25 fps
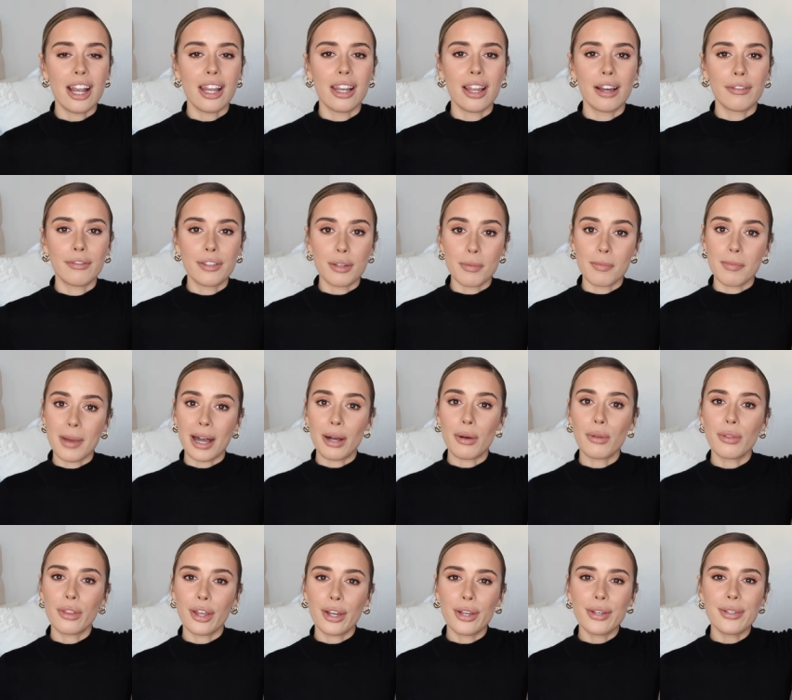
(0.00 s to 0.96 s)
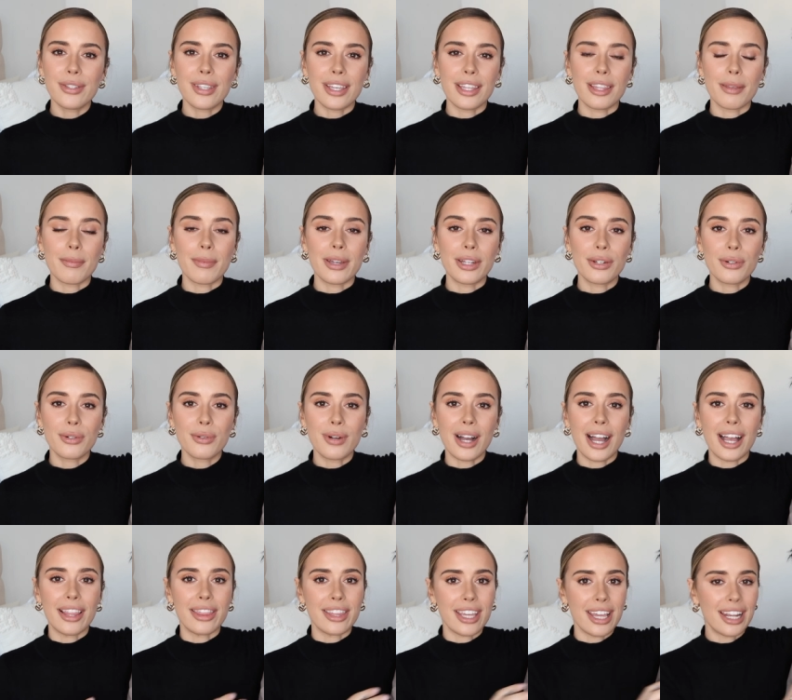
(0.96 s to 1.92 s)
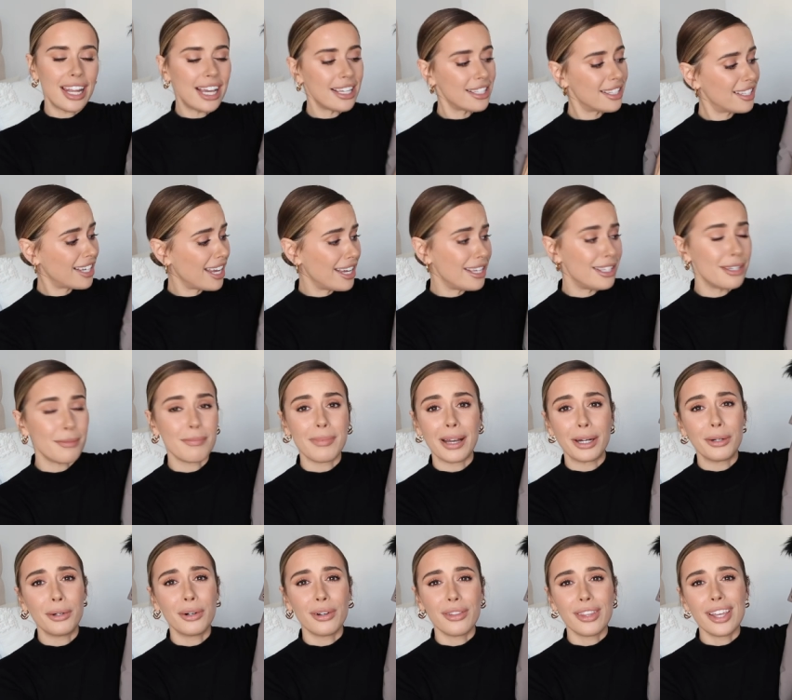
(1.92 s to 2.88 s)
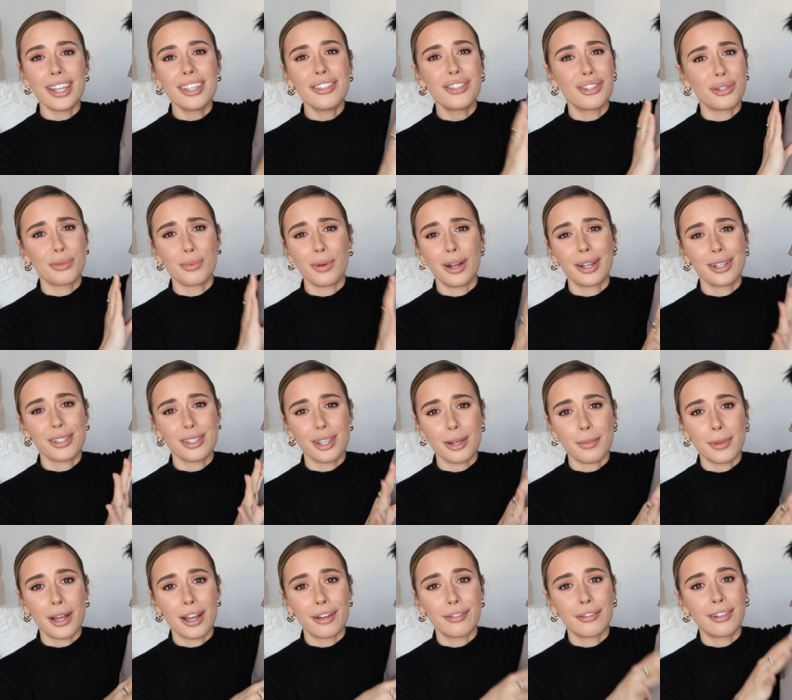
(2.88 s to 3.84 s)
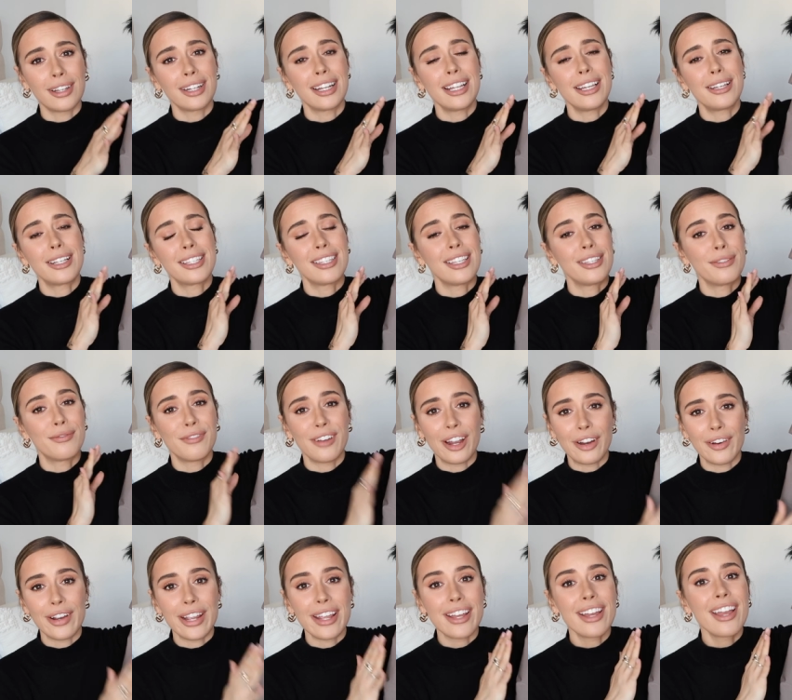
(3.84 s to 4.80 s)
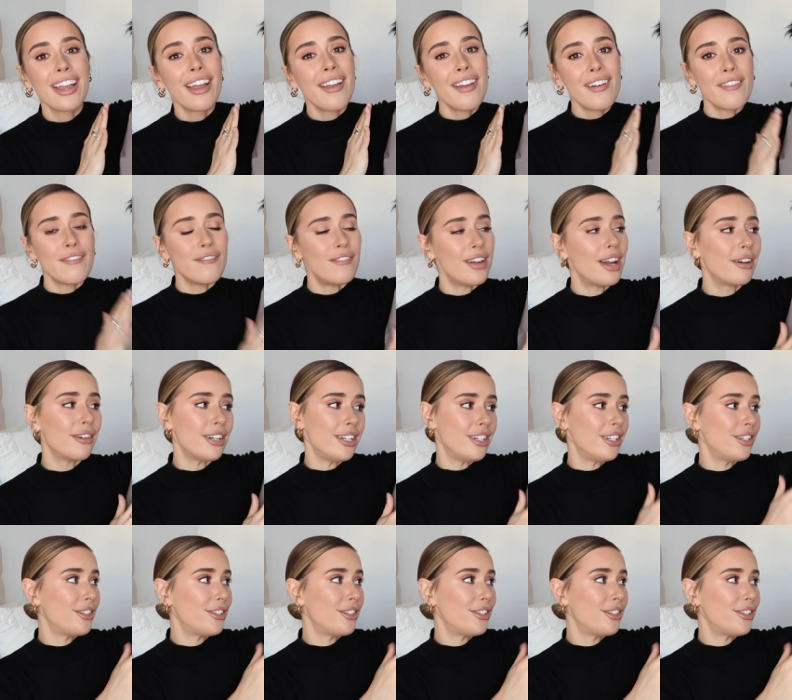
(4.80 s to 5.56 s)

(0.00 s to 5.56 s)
I love to belt those in the middle and the elasticated belt on this just works so perfectly because it's very, very